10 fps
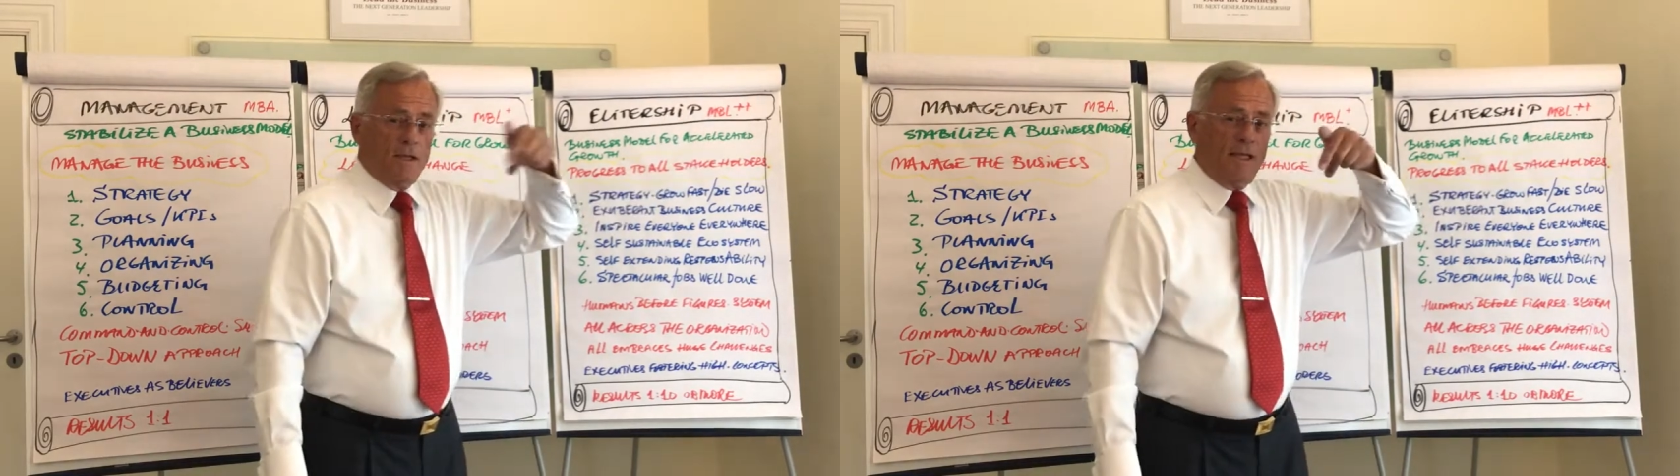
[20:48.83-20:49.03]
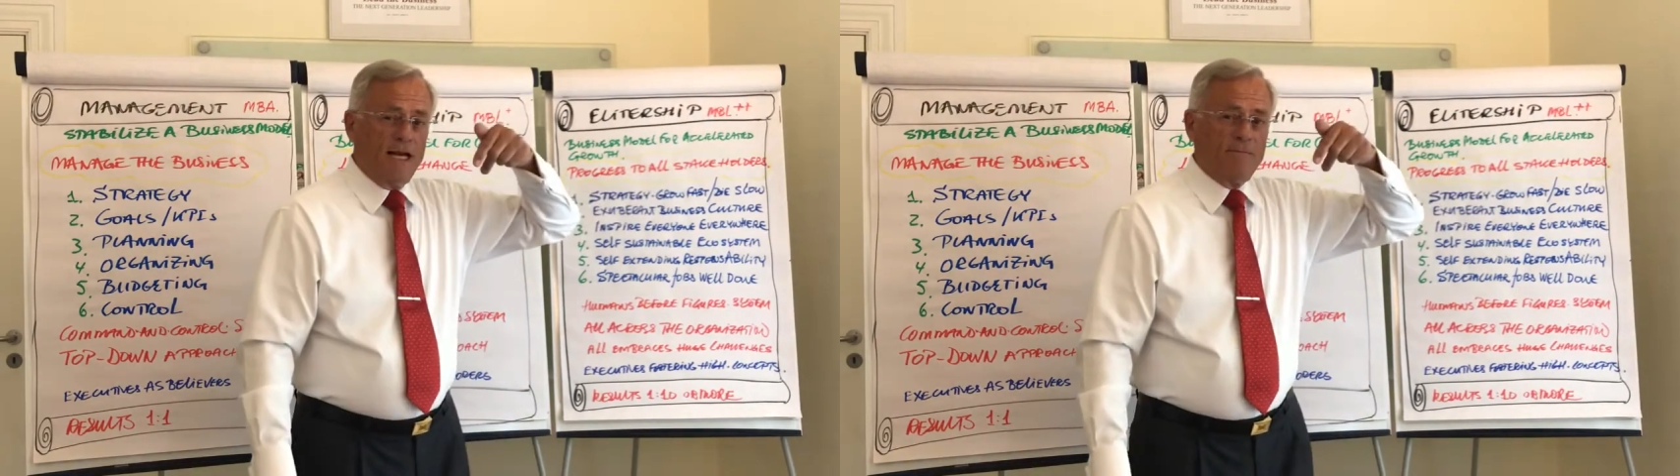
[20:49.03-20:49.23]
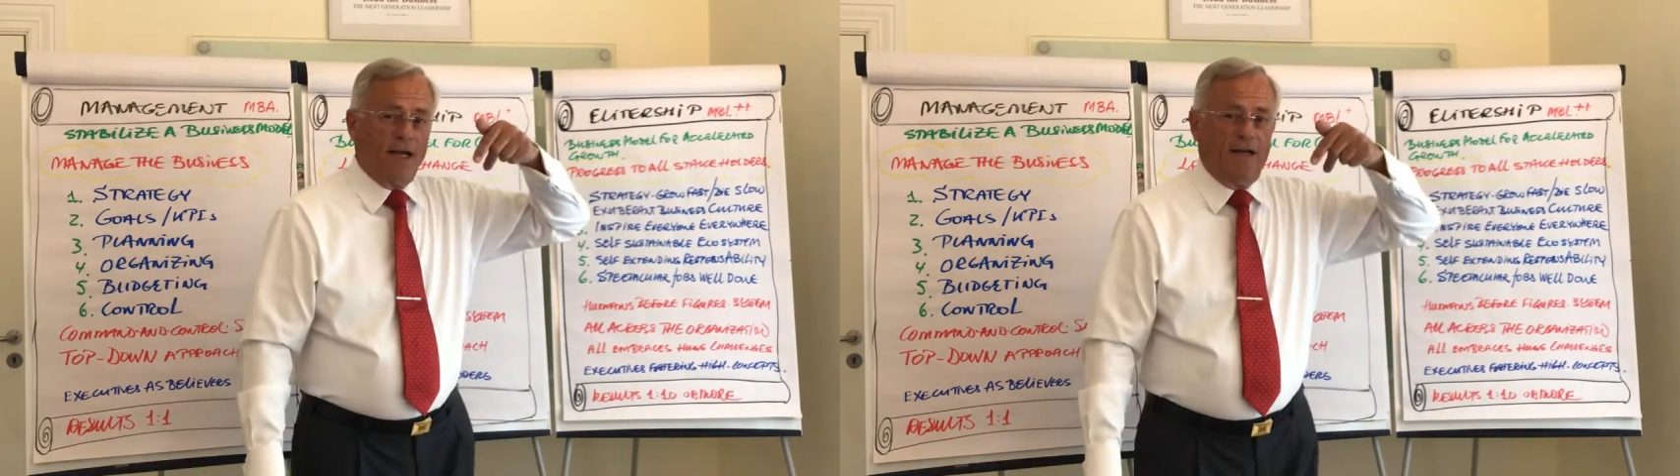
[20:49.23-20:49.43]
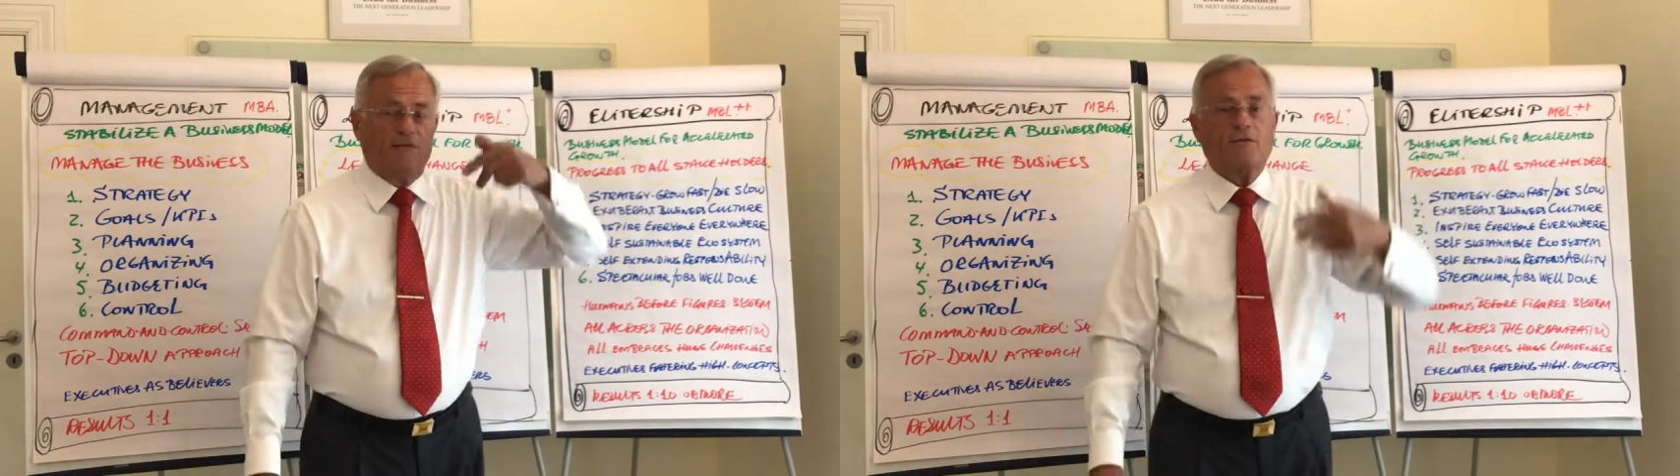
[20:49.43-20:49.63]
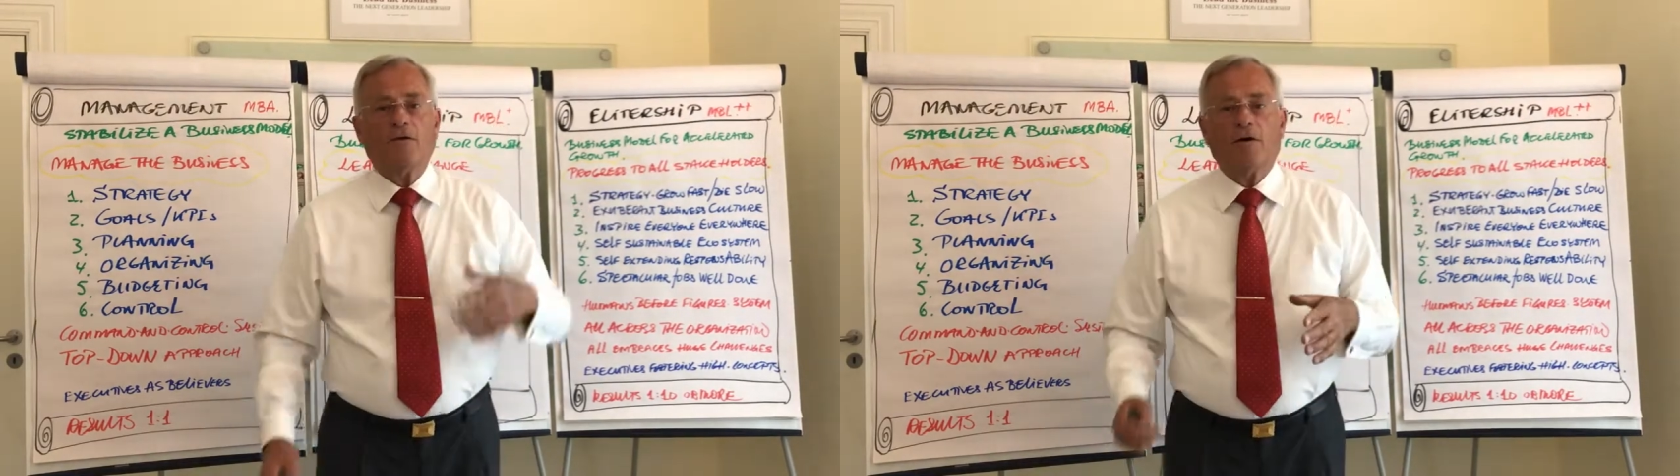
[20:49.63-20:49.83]
That
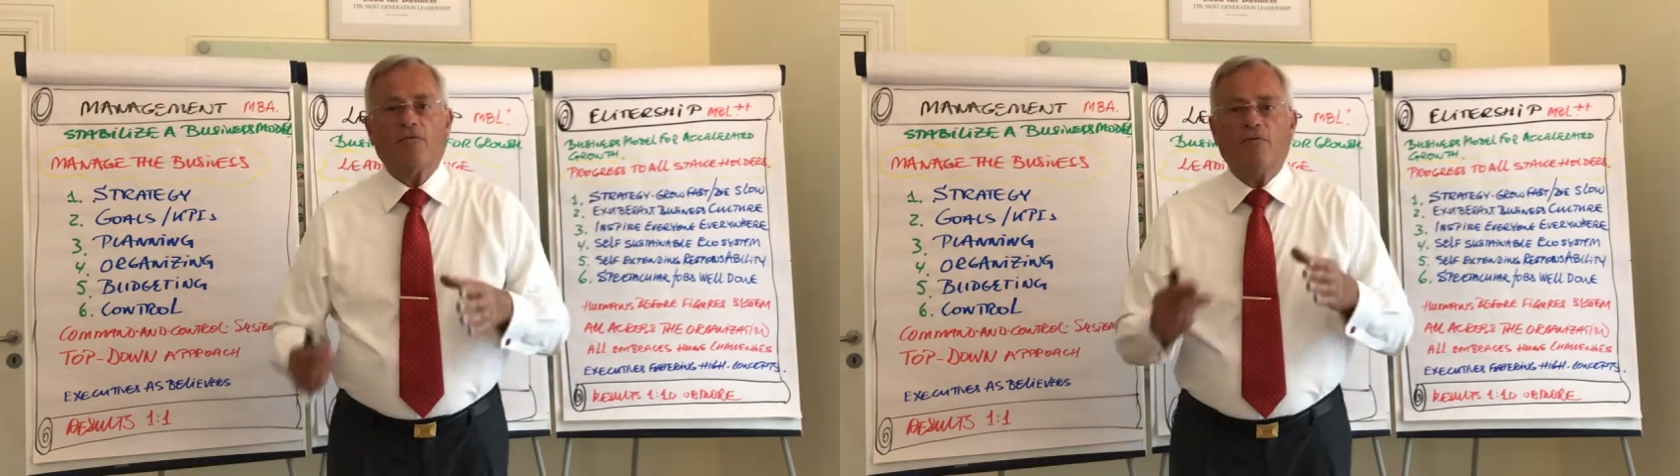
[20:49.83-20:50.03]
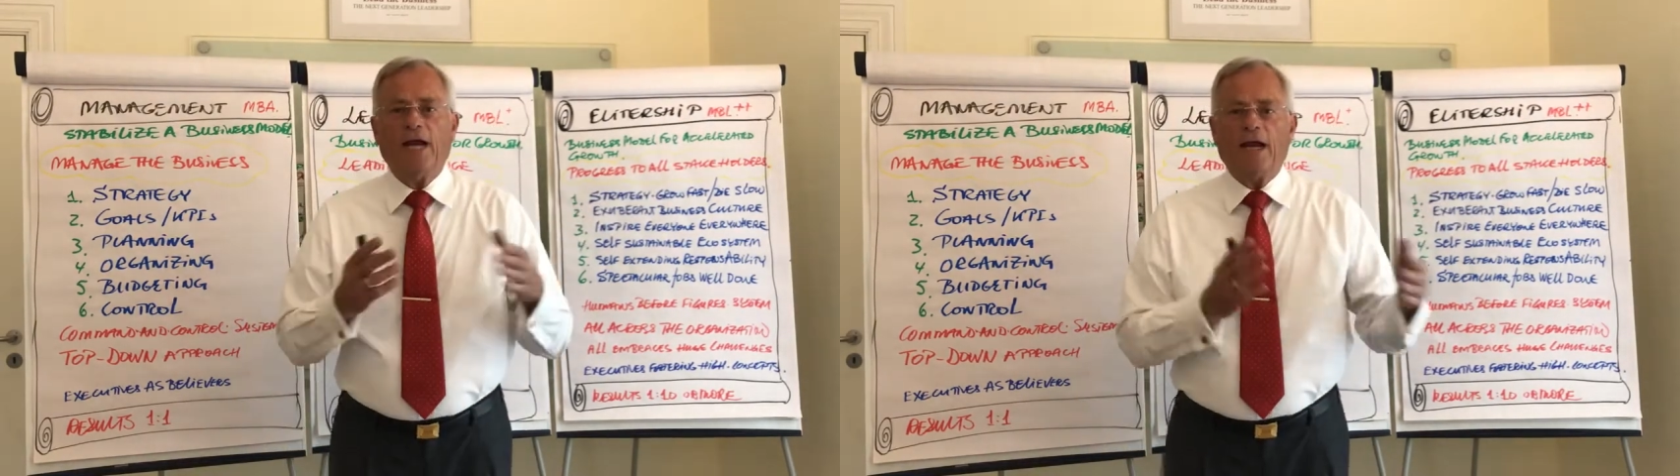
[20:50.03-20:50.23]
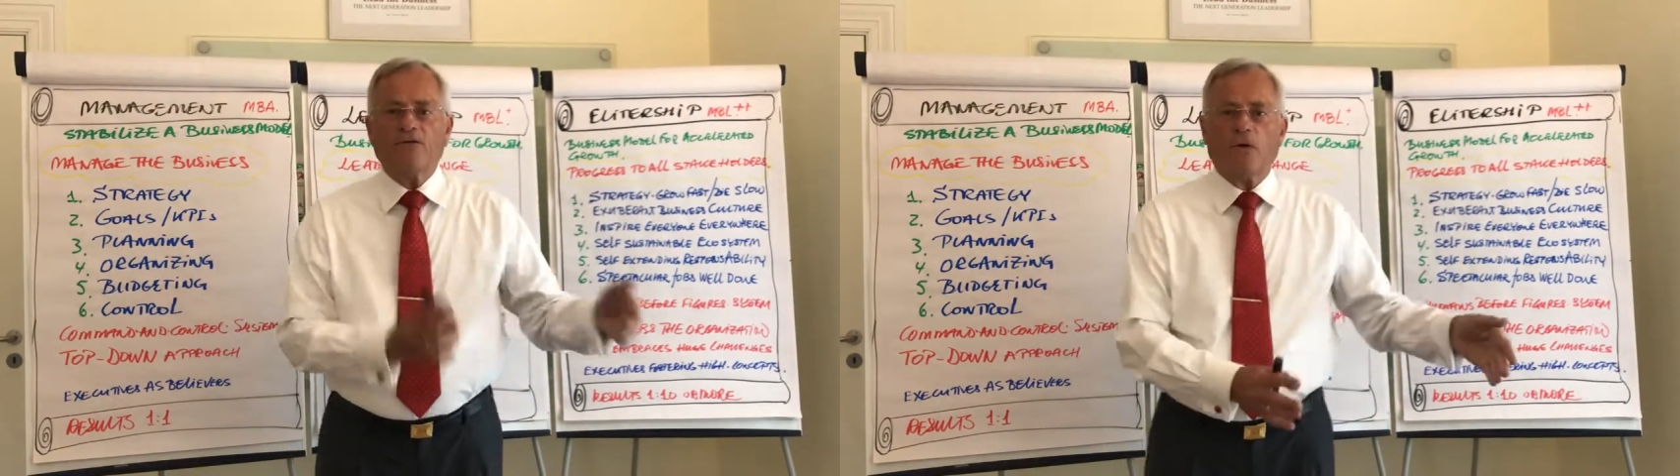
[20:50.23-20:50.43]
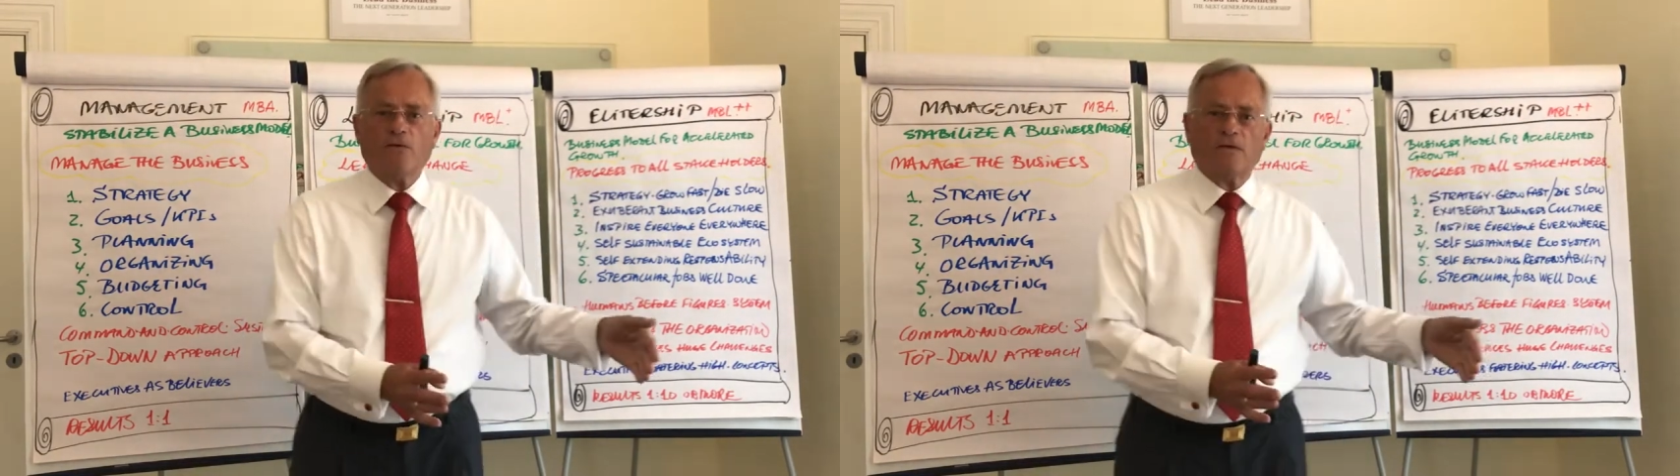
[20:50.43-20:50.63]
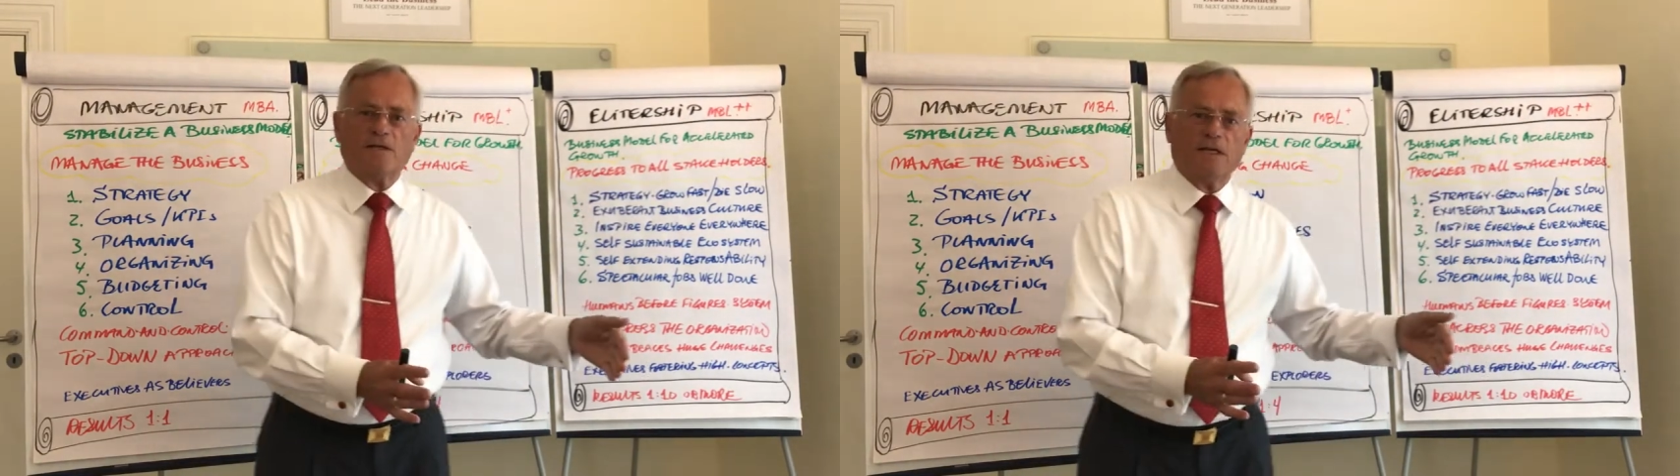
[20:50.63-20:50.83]
means we are so
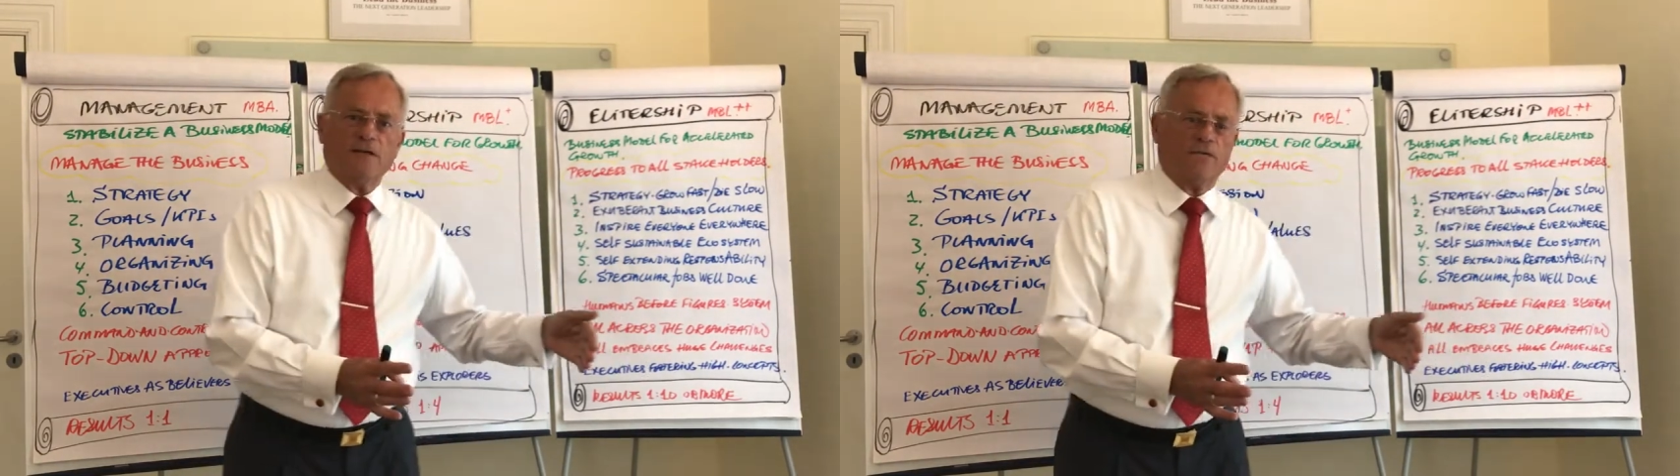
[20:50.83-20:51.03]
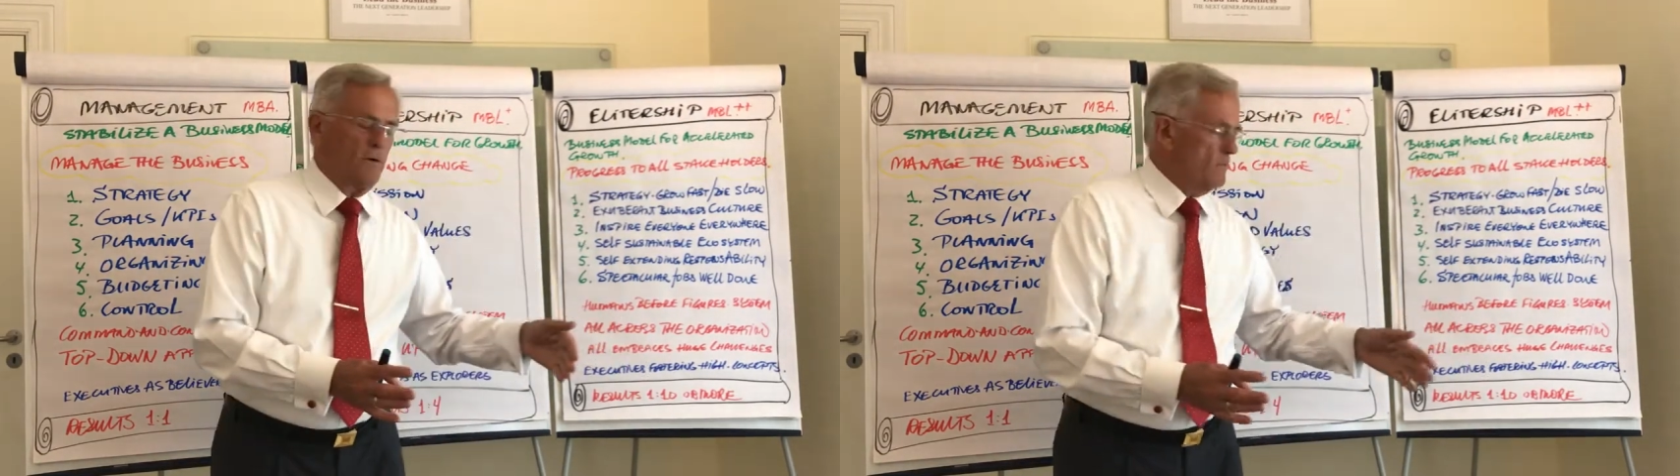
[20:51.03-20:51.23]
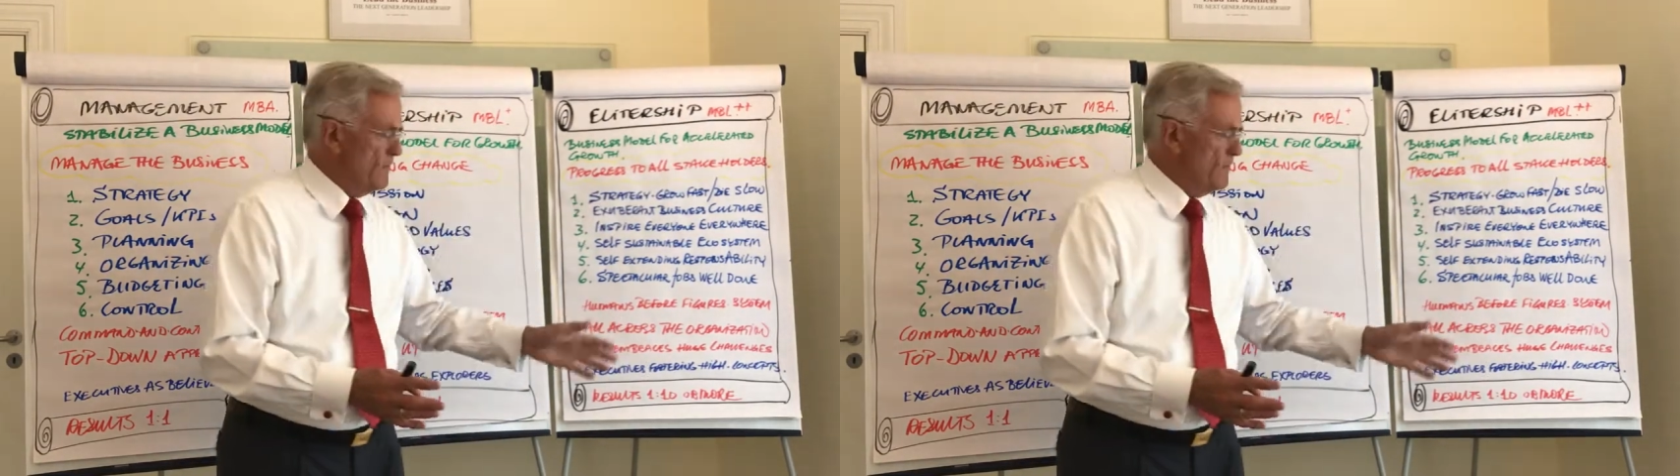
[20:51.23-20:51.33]
successful